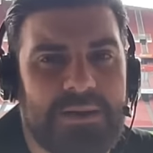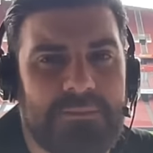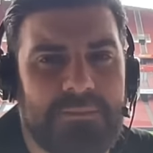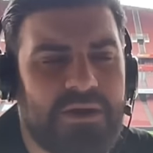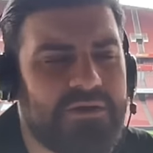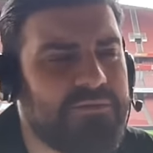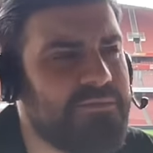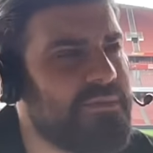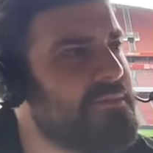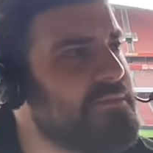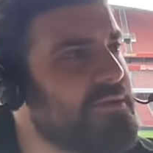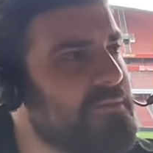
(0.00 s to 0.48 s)
But
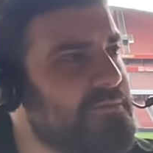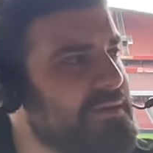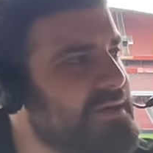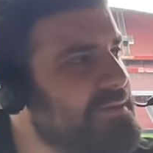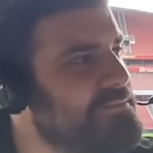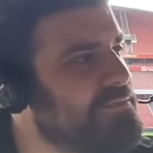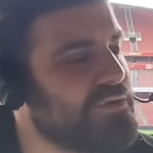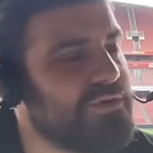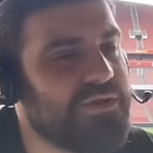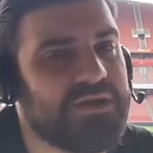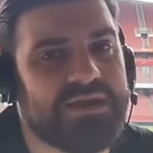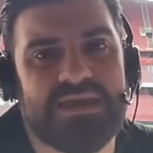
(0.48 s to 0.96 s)
I remember
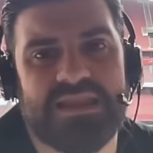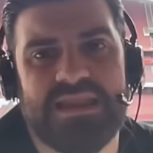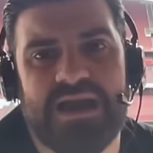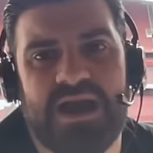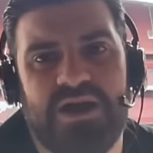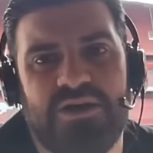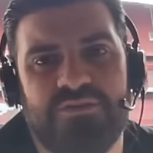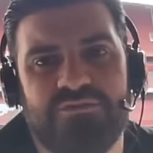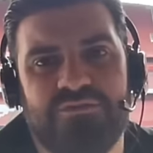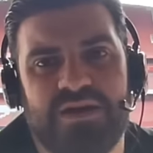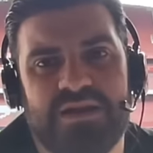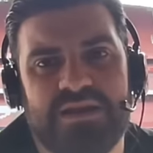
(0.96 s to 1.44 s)
people looking at
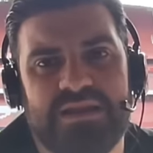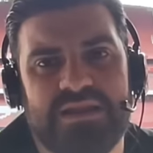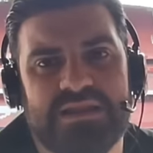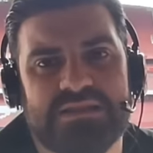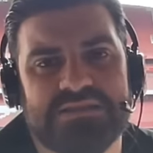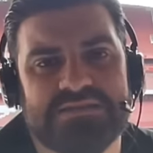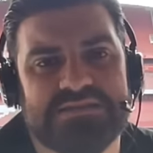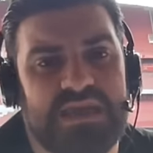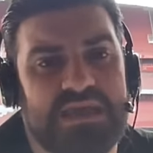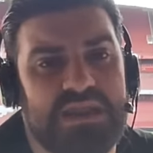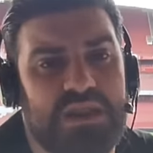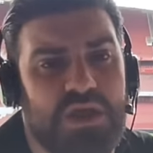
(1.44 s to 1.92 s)
our run-in
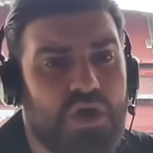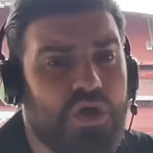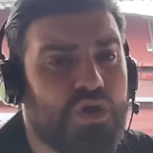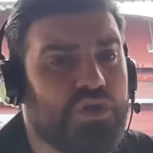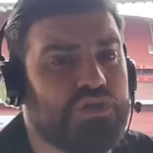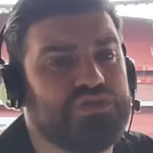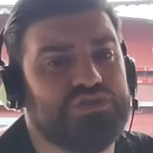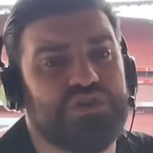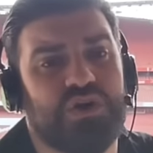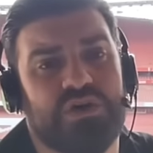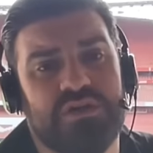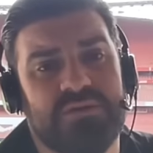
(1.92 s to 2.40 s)
and saying,
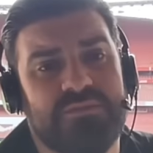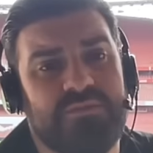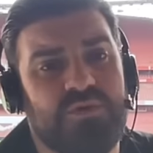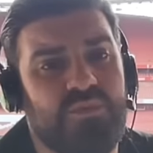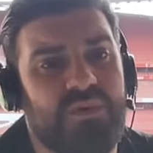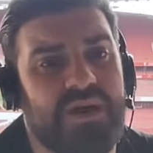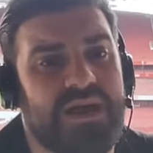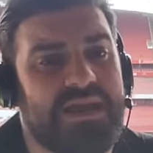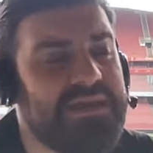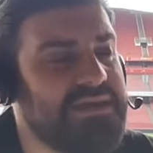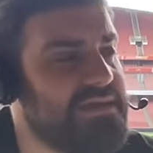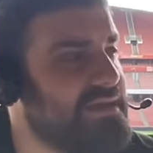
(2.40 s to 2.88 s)
Tottenham
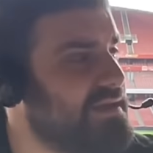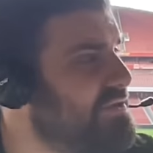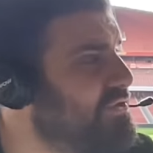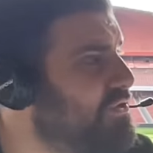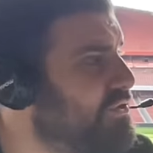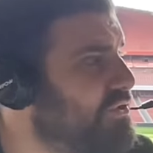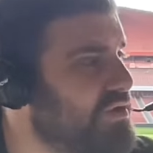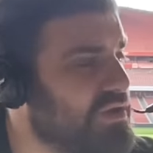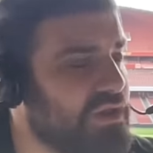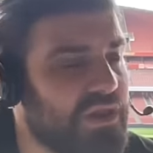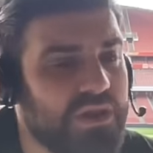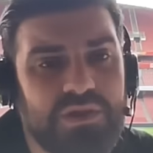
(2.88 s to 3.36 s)
away,
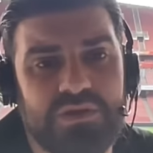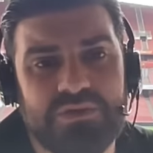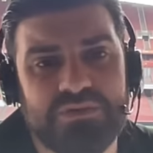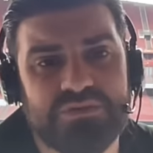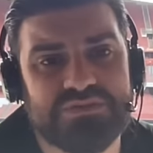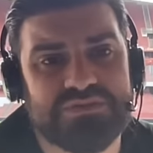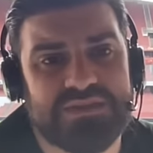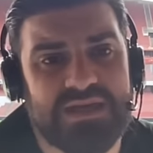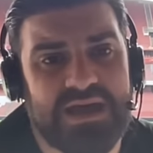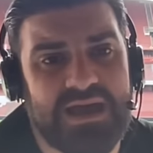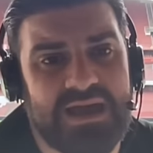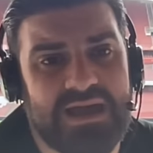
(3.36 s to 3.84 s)
you're going to
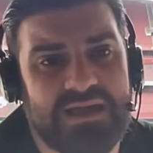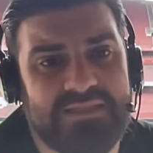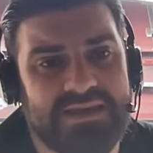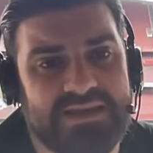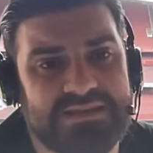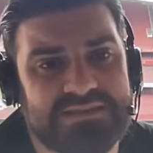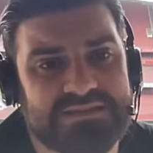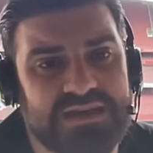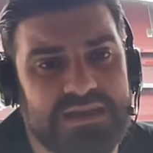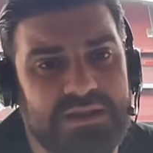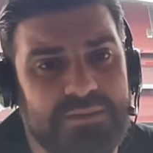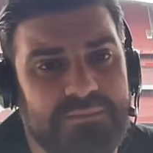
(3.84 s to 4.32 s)
lose that and
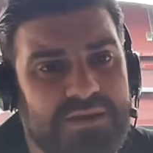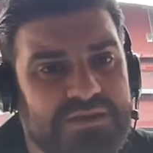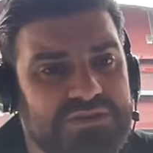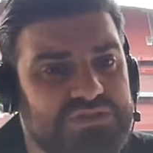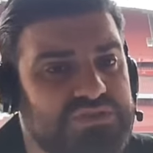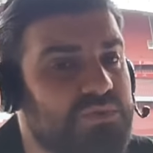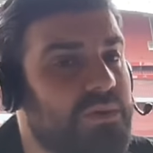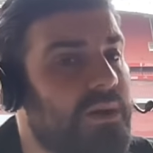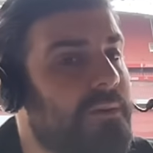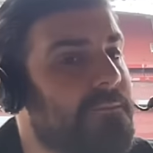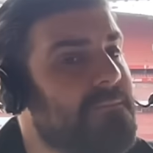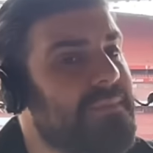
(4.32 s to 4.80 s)
that's going to
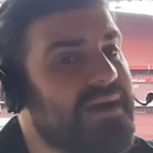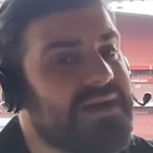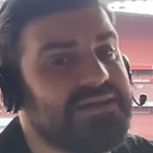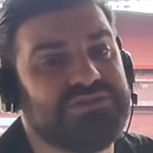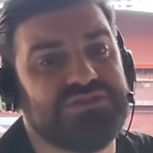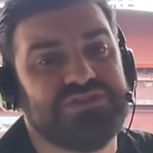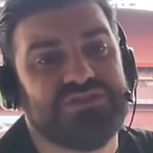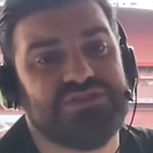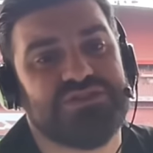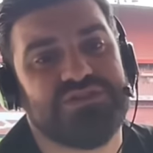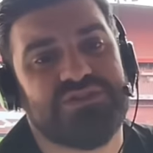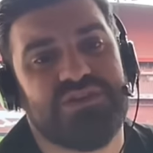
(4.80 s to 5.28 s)
mess you up.
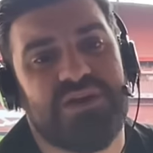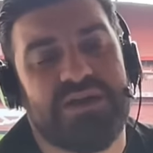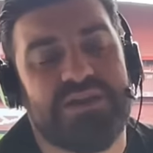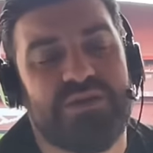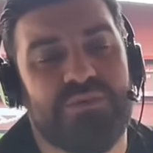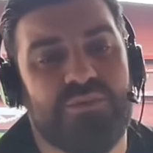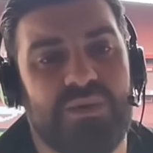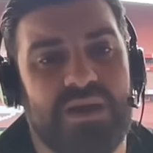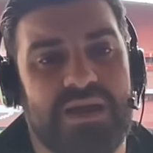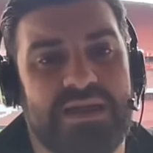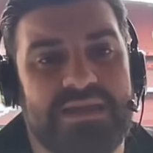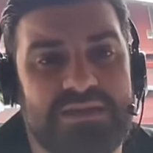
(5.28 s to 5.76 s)
Manchester
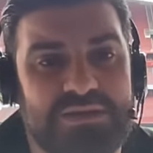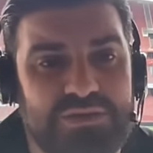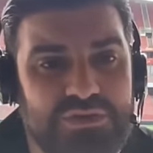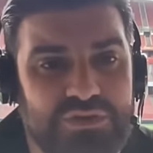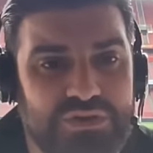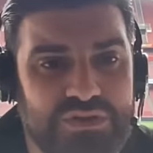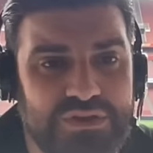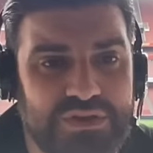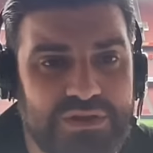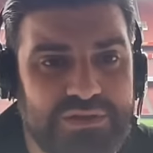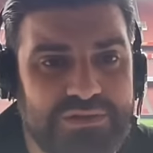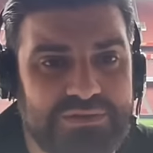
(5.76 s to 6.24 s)
United away,
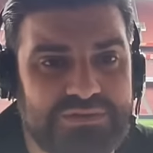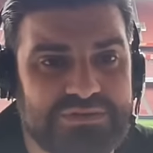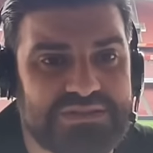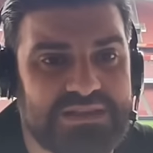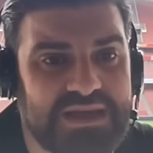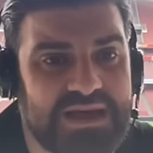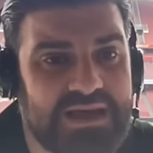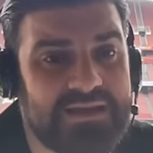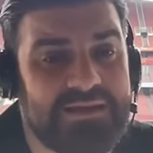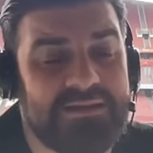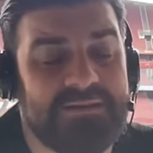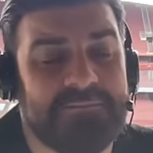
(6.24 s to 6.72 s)
you're going to lose
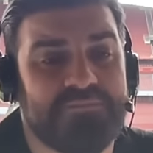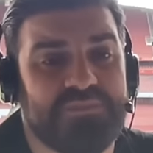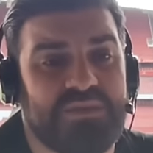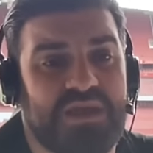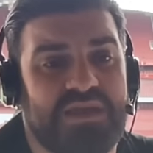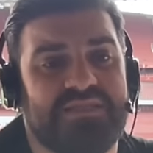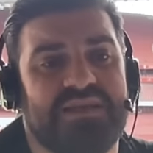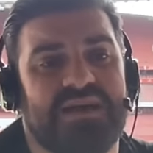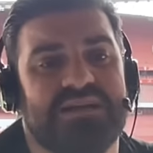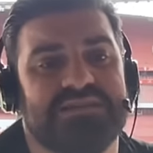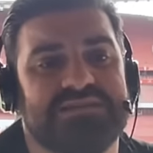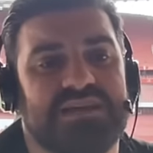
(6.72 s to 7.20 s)
that
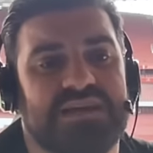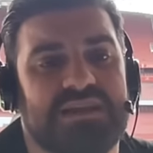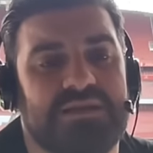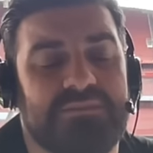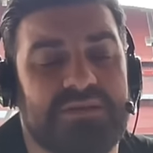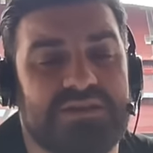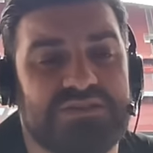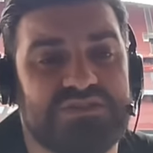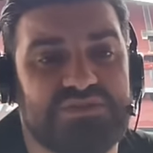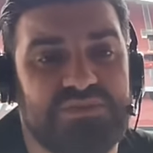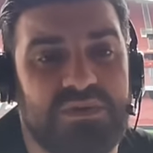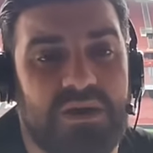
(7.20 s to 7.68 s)
and that's going to
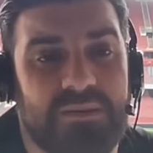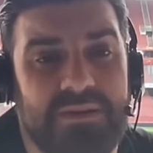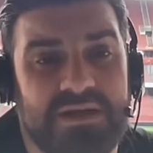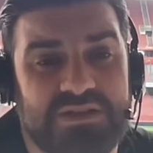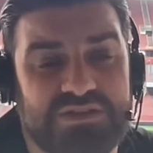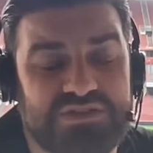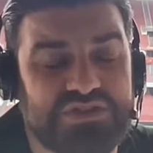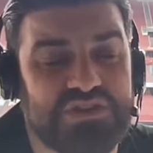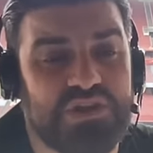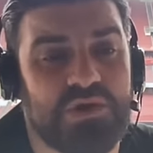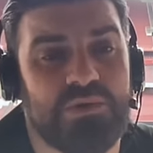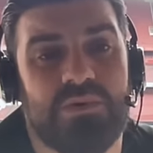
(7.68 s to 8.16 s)
mess you up.
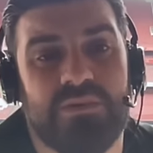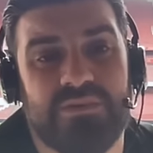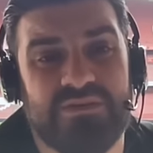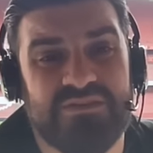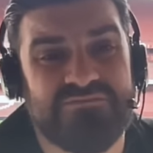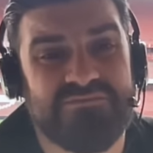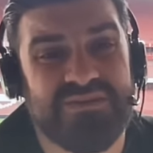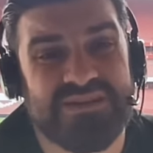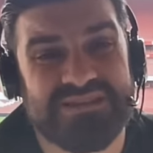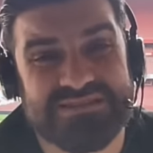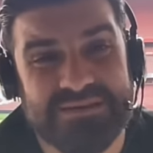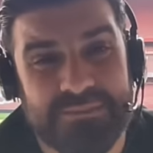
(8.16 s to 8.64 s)
And do you know what?
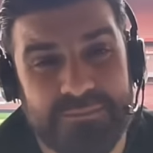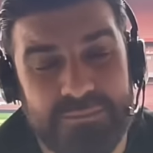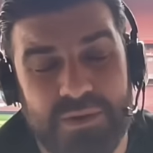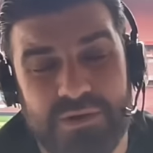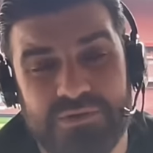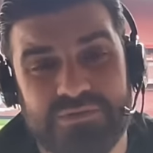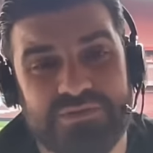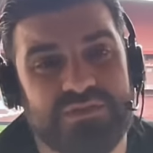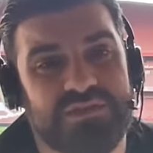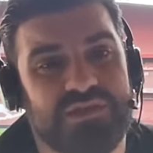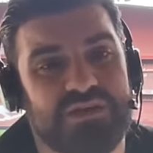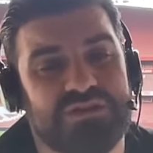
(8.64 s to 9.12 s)
We've been to
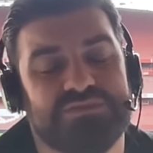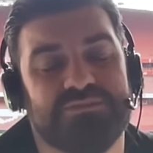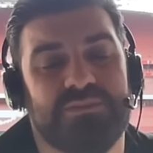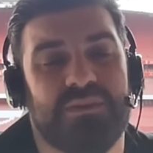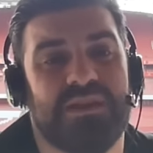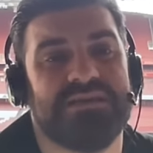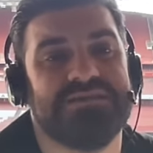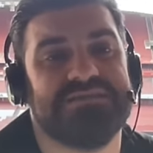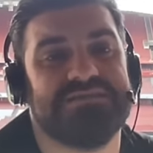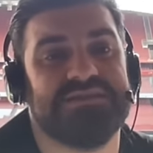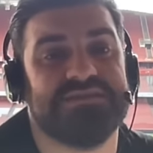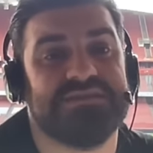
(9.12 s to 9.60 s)
both of those
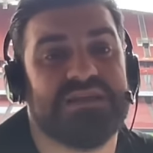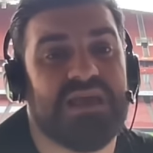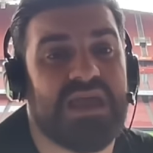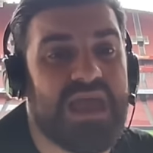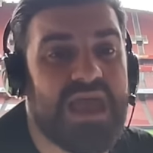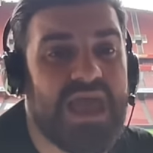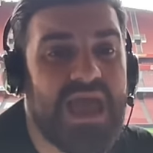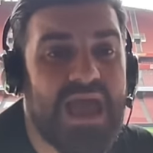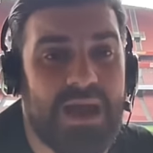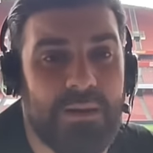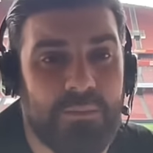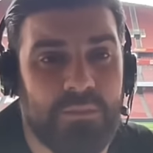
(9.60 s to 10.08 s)
places
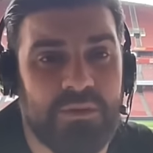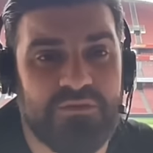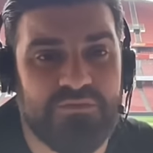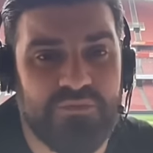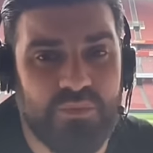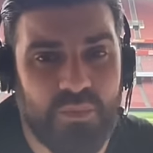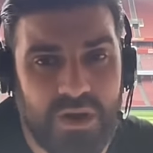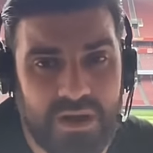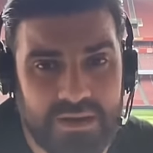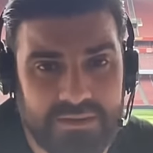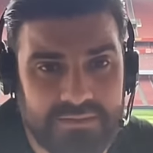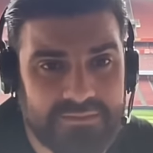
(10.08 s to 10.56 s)
and
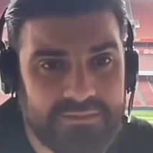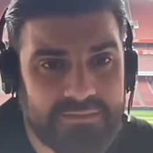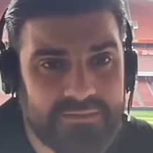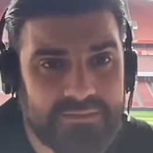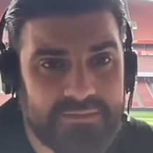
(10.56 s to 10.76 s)
we've won.